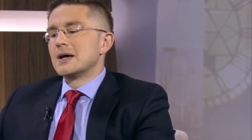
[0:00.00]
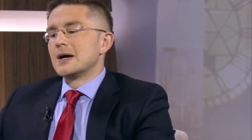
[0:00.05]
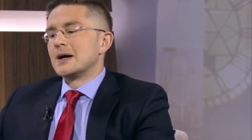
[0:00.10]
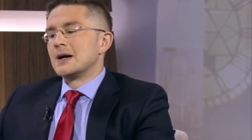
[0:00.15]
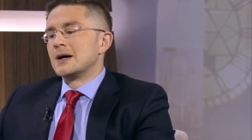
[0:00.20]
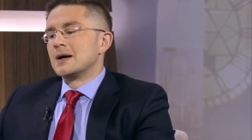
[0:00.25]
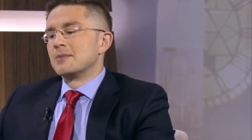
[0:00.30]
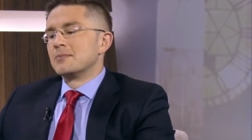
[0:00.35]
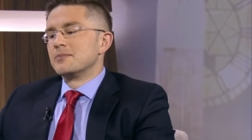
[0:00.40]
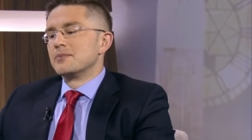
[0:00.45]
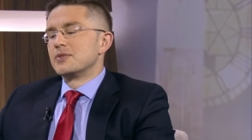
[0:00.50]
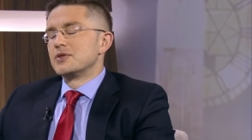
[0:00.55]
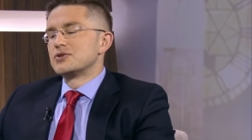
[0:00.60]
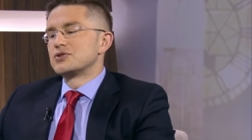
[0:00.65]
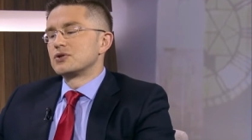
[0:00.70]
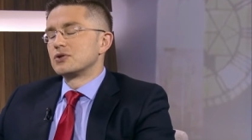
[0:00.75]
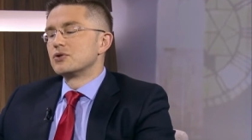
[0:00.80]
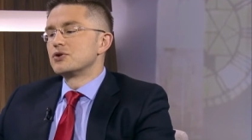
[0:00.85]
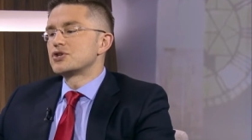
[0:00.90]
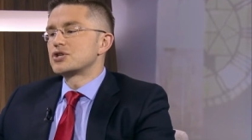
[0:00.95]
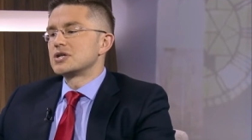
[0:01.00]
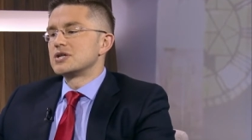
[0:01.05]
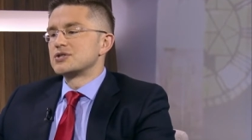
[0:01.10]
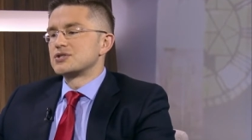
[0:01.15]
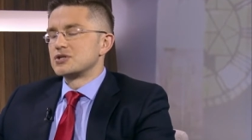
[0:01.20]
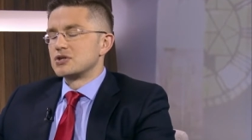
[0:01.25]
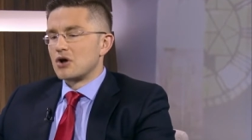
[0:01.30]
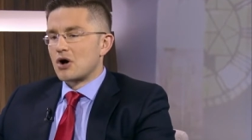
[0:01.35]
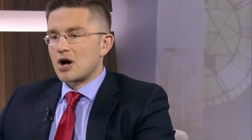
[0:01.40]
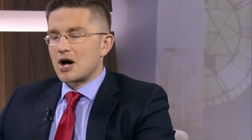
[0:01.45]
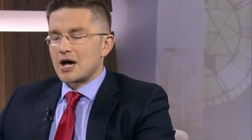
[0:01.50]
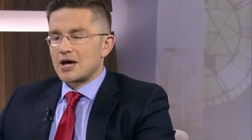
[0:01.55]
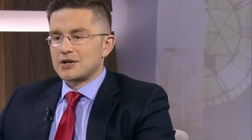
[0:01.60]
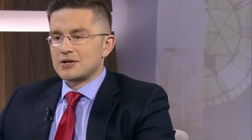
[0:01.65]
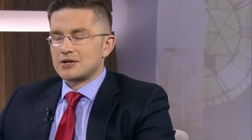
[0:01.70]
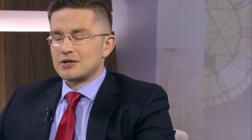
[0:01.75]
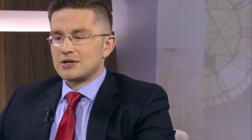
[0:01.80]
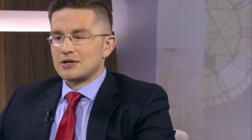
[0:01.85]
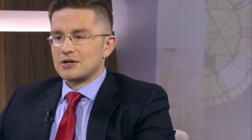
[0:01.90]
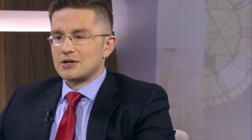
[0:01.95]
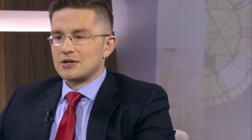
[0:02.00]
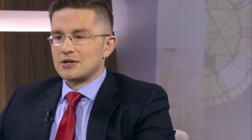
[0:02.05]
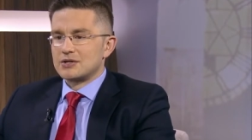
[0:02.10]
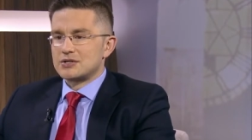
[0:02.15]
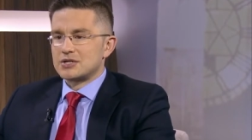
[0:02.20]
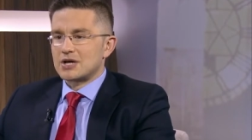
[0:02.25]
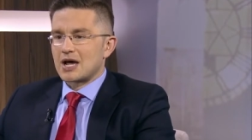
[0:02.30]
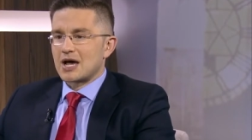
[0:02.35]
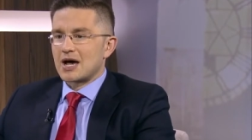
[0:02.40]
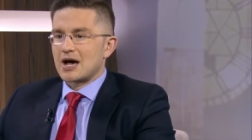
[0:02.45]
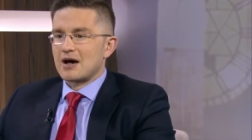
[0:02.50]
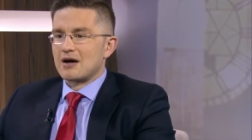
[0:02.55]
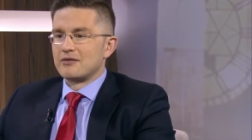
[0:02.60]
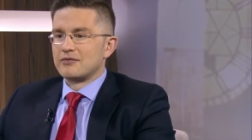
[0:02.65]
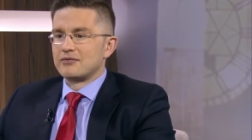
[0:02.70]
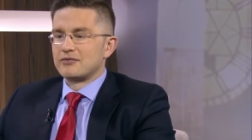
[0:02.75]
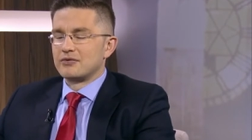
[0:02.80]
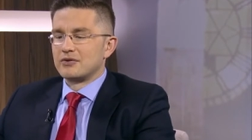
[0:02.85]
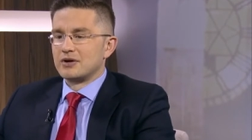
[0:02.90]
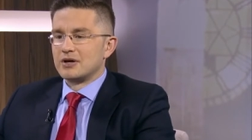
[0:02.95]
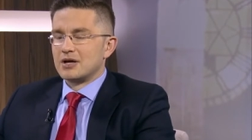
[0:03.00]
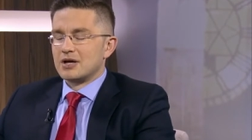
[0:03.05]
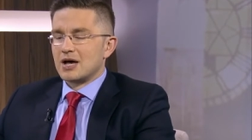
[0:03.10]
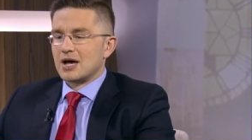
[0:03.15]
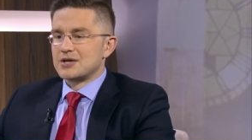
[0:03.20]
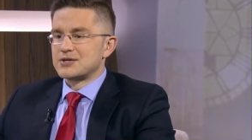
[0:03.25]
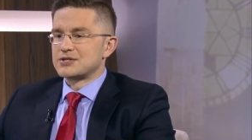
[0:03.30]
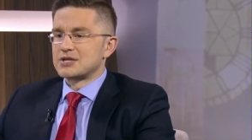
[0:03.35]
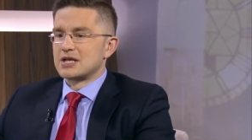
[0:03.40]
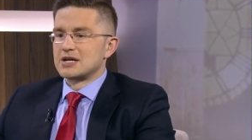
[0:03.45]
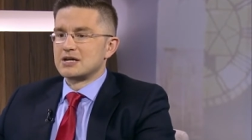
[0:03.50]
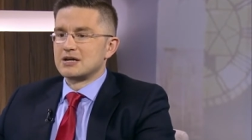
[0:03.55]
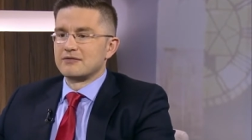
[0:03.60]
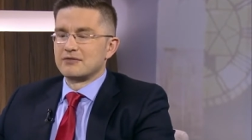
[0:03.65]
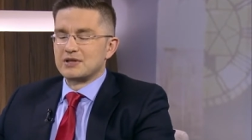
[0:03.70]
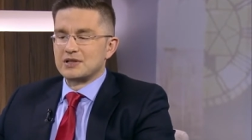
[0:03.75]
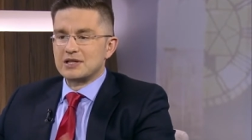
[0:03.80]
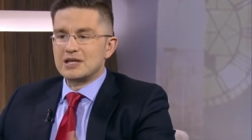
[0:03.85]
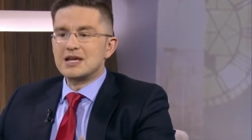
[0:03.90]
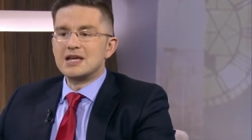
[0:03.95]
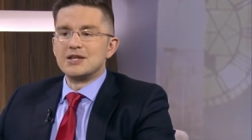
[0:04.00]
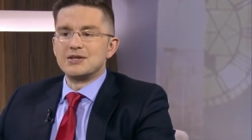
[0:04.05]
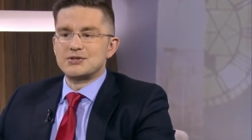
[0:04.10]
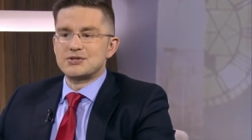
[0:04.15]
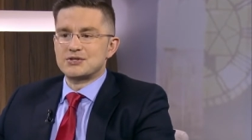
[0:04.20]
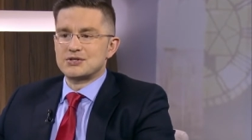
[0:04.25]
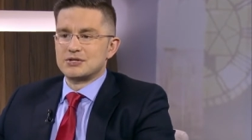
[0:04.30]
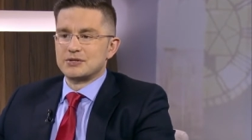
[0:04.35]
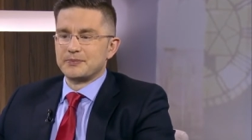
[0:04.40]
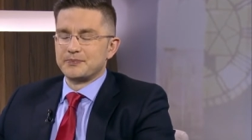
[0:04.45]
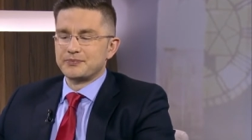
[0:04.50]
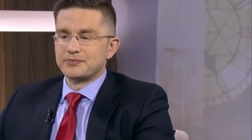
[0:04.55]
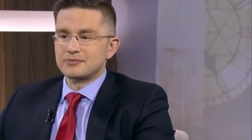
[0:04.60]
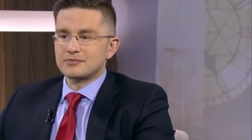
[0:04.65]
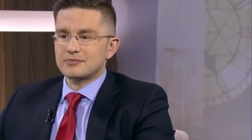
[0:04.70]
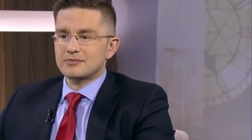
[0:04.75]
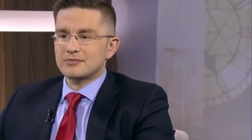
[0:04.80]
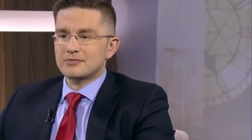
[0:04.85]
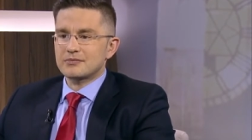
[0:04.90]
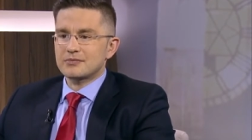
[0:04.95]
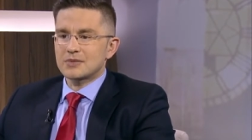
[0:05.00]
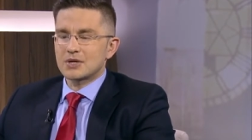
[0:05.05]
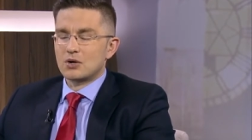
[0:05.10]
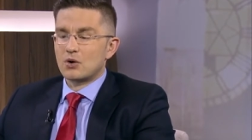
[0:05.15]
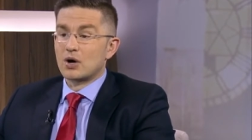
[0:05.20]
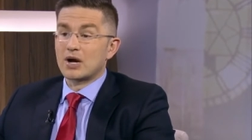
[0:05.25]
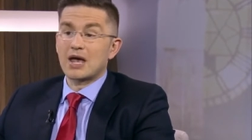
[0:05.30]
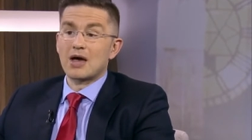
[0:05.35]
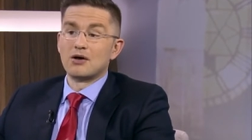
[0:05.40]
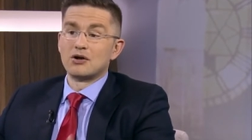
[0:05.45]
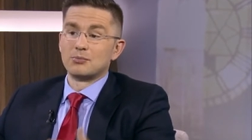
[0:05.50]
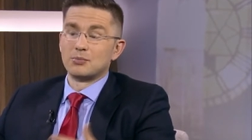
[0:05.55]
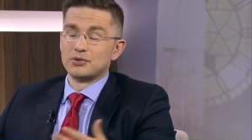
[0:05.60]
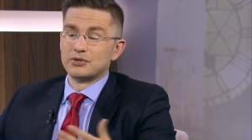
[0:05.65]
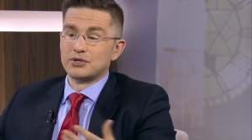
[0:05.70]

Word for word: Um, the solution is not to have a Senate of elites who are accountable